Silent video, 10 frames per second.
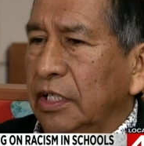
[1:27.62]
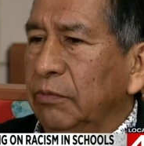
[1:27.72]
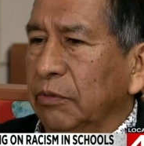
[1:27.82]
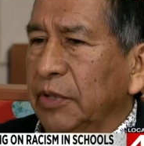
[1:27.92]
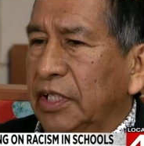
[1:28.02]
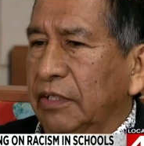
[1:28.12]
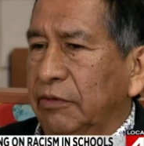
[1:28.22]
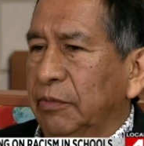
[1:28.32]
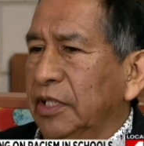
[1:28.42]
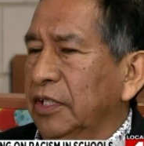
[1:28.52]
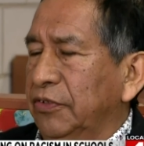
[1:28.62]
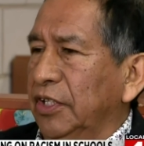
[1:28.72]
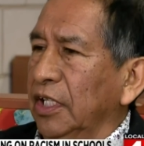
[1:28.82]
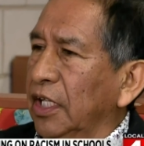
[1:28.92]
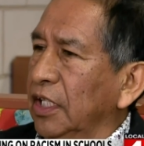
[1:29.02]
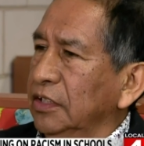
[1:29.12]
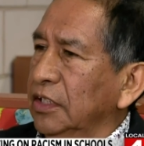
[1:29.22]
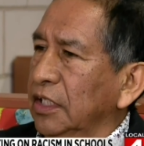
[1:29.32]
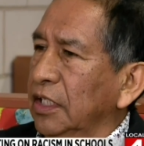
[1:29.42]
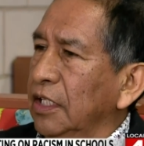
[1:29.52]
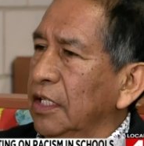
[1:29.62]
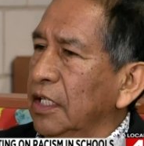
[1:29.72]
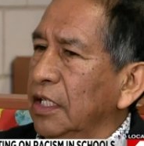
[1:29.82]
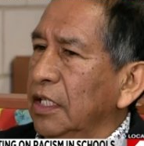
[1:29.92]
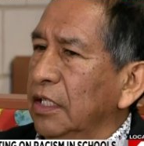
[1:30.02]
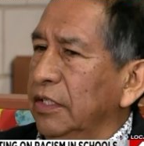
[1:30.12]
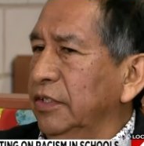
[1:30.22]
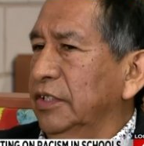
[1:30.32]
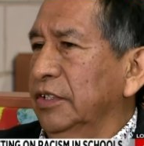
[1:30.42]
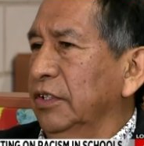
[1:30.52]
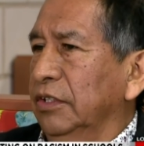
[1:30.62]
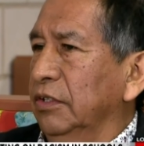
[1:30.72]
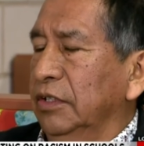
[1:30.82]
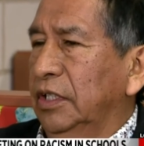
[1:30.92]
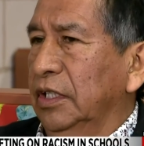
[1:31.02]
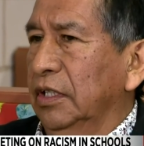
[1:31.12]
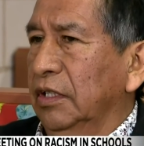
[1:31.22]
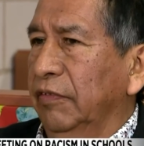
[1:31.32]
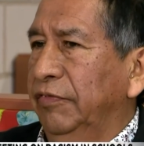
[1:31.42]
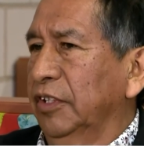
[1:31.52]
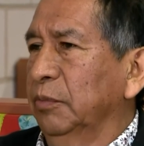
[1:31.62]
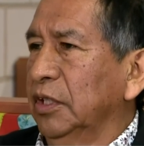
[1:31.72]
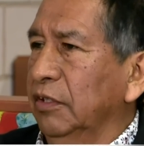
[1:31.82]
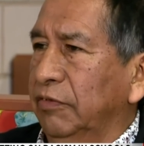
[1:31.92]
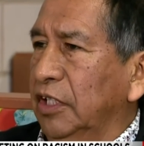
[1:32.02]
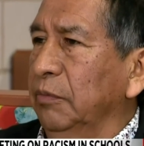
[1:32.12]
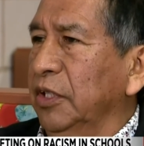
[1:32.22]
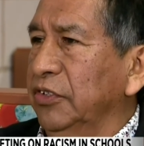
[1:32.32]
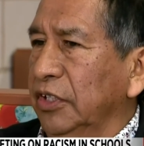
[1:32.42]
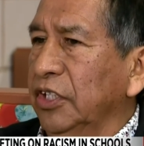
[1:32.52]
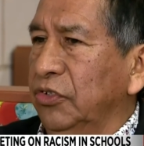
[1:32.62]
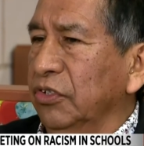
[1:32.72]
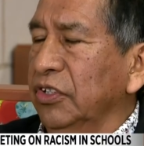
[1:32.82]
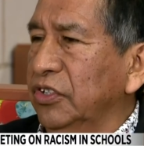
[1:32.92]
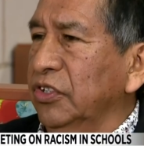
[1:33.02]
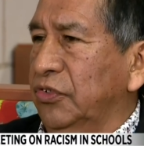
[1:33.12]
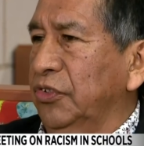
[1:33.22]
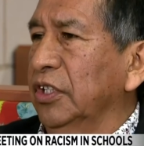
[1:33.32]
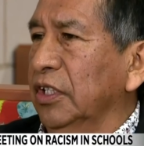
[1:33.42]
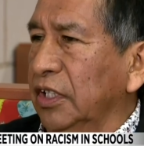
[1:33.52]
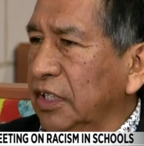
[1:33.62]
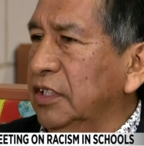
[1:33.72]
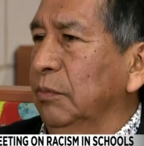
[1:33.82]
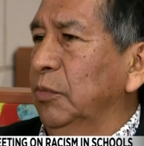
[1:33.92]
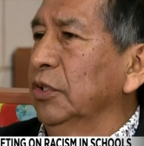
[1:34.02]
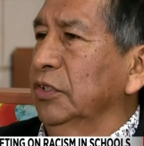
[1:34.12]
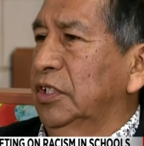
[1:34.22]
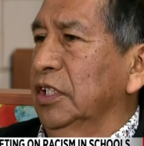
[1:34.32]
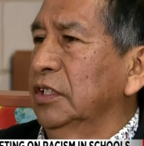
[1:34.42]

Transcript: it will make everybody realize that this is not a figment of our imagination. This is real and it's amongst